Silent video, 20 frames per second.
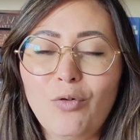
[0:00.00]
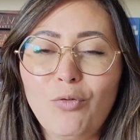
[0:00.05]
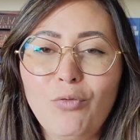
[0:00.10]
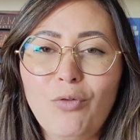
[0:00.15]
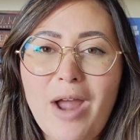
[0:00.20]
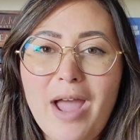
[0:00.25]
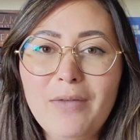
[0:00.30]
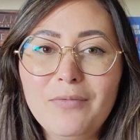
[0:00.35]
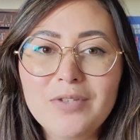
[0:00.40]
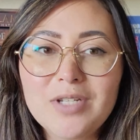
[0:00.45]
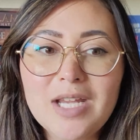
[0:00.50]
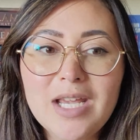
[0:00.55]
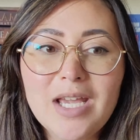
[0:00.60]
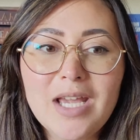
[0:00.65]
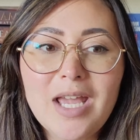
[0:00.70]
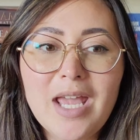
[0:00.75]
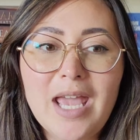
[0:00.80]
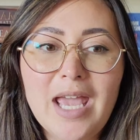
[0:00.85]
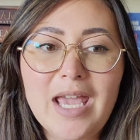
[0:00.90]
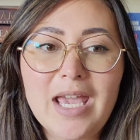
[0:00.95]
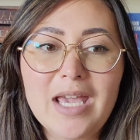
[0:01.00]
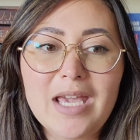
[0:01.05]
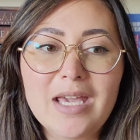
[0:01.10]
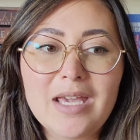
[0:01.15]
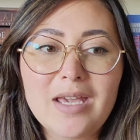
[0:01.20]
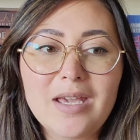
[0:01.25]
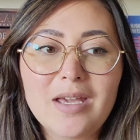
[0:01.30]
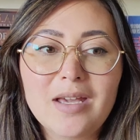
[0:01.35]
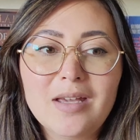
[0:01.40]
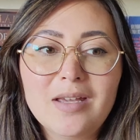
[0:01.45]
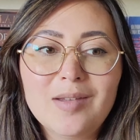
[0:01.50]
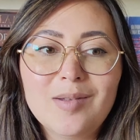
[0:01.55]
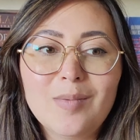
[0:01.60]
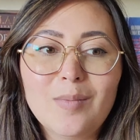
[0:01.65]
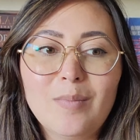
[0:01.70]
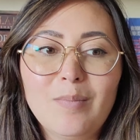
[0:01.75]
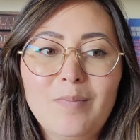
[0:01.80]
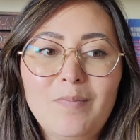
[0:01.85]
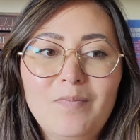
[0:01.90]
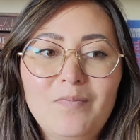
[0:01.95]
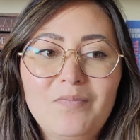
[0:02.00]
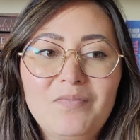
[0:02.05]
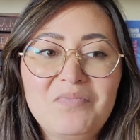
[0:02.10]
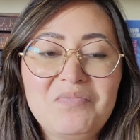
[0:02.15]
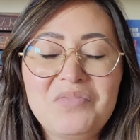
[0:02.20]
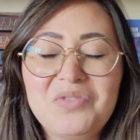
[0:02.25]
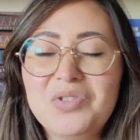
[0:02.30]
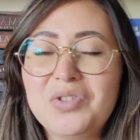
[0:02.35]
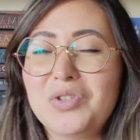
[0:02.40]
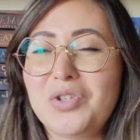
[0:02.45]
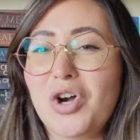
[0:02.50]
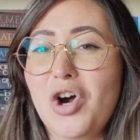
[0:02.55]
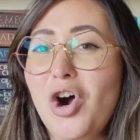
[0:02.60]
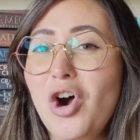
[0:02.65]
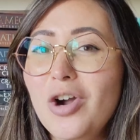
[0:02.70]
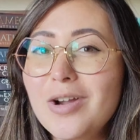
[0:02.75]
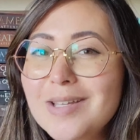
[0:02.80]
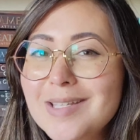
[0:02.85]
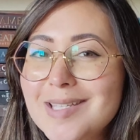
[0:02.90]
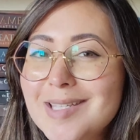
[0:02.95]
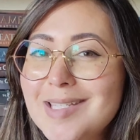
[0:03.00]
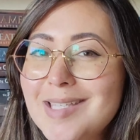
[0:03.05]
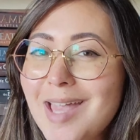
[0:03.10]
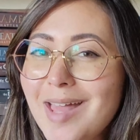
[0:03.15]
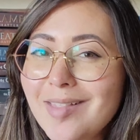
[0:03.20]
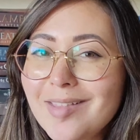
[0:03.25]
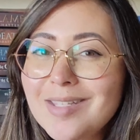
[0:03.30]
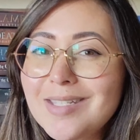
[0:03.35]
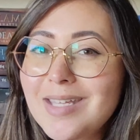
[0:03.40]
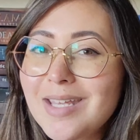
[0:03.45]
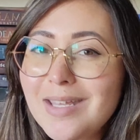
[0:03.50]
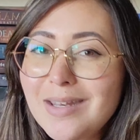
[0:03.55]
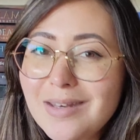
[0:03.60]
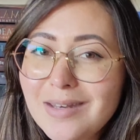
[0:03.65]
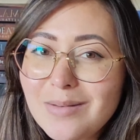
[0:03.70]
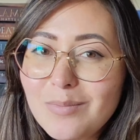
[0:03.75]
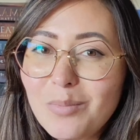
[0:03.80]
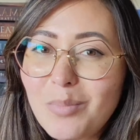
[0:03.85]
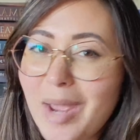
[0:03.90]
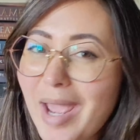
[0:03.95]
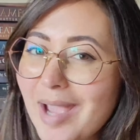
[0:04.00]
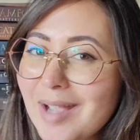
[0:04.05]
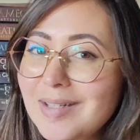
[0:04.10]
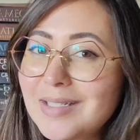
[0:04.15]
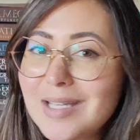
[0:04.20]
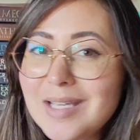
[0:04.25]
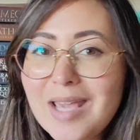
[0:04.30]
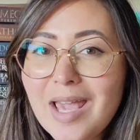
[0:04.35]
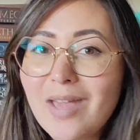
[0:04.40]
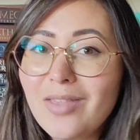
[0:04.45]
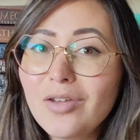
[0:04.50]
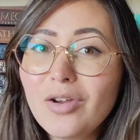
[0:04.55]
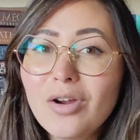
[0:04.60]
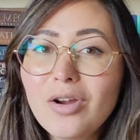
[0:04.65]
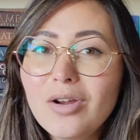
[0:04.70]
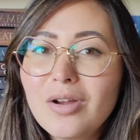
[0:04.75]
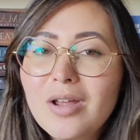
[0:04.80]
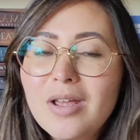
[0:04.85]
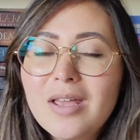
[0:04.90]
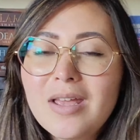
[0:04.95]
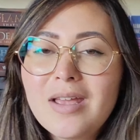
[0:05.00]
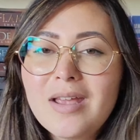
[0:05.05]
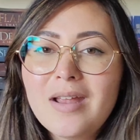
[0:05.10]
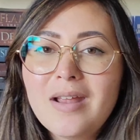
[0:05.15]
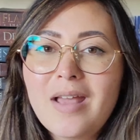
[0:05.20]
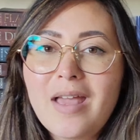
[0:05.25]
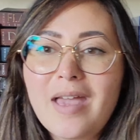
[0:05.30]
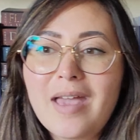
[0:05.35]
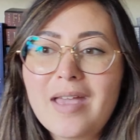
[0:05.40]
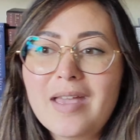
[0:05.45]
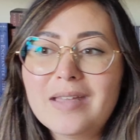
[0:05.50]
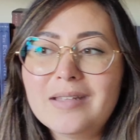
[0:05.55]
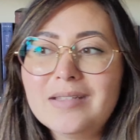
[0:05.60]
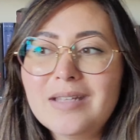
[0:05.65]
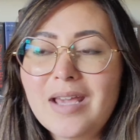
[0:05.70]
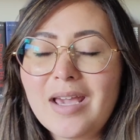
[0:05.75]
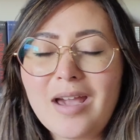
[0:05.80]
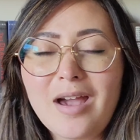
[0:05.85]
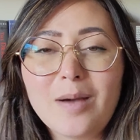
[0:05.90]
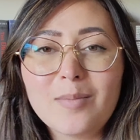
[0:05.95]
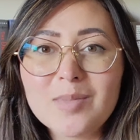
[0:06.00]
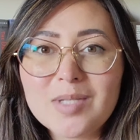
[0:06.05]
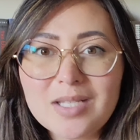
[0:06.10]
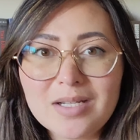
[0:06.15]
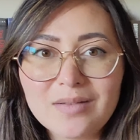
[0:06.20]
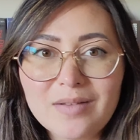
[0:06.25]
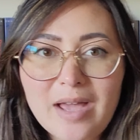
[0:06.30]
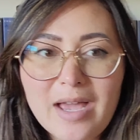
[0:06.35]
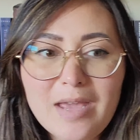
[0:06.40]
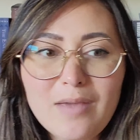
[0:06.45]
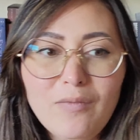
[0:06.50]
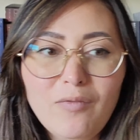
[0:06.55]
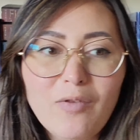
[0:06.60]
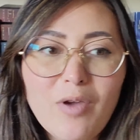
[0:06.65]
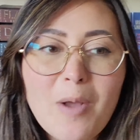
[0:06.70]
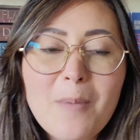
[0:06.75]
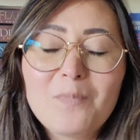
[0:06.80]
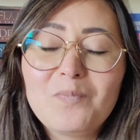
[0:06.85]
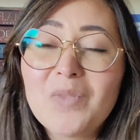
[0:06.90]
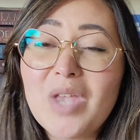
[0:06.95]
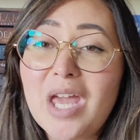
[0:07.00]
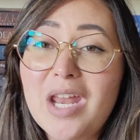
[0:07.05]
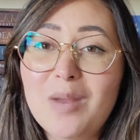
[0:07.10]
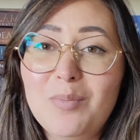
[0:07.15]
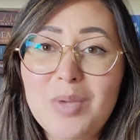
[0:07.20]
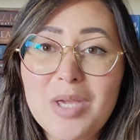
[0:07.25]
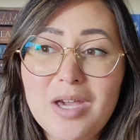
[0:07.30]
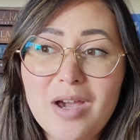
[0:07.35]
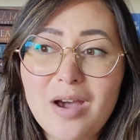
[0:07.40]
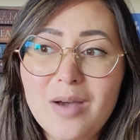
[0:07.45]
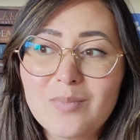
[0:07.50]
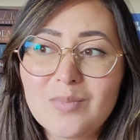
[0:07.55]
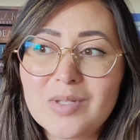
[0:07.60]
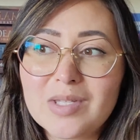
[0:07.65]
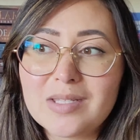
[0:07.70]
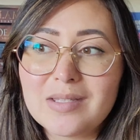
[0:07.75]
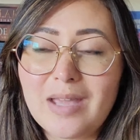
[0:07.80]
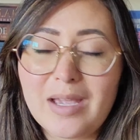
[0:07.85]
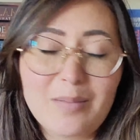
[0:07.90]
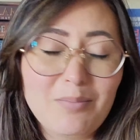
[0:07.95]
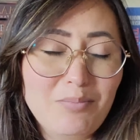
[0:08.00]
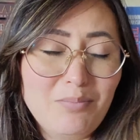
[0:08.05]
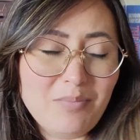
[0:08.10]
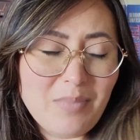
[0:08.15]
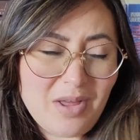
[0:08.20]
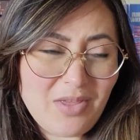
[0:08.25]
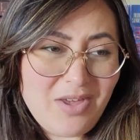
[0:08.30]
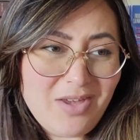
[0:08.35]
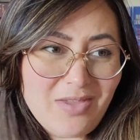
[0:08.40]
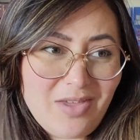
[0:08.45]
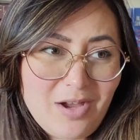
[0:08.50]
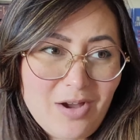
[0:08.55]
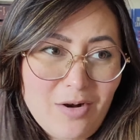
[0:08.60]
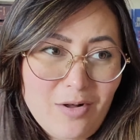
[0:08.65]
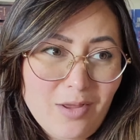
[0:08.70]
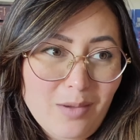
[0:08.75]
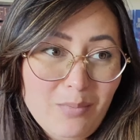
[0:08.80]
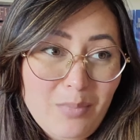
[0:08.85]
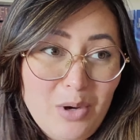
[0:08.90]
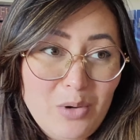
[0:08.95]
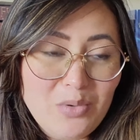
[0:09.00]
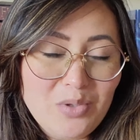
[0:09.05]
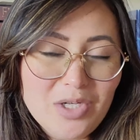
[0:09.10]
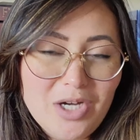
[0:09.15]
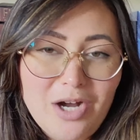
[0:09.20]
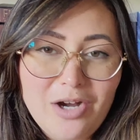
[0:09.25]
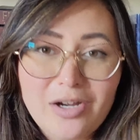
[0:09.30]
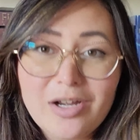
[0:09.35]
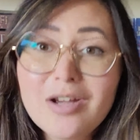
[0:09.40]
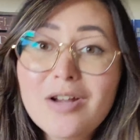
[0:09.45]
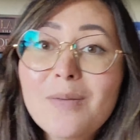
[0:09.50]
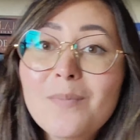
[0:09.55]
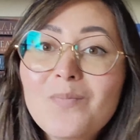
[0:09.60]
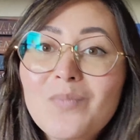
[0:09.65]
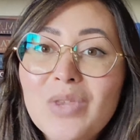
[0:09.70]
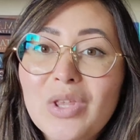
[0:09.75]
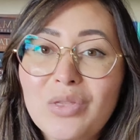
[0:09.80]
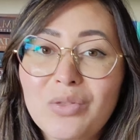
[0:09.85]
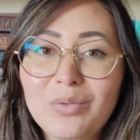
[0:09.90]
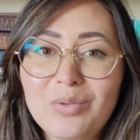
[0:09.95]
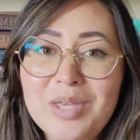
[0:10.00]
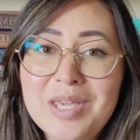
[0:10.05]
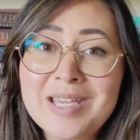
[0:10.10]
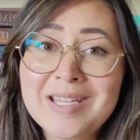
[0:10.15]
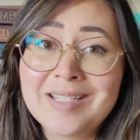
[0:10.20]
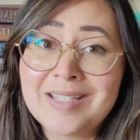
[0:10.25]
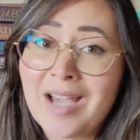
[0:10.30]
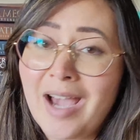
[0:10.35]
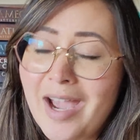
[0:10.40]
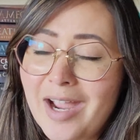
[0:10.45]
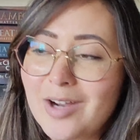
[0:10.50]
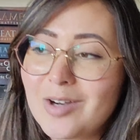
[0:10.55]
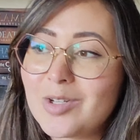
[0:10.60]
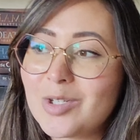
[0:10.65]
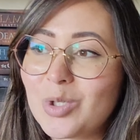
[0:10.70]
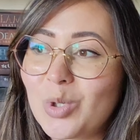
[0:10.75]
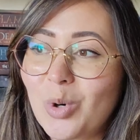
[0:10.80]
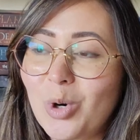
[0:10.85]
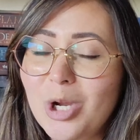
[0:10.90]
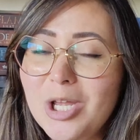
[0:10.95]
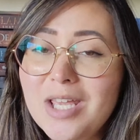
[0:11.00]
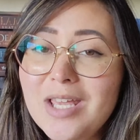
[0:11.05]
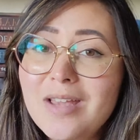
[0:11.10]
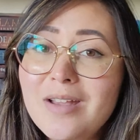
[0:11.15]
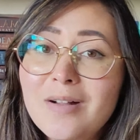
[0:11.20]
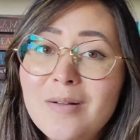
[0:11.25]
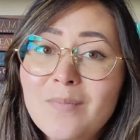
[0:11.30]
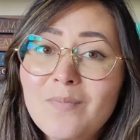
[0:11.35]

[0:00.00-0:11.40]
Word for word: crafting a dog skeleton back together and it comes to life and it becomes like I think they call it Bone Dog through the entire story.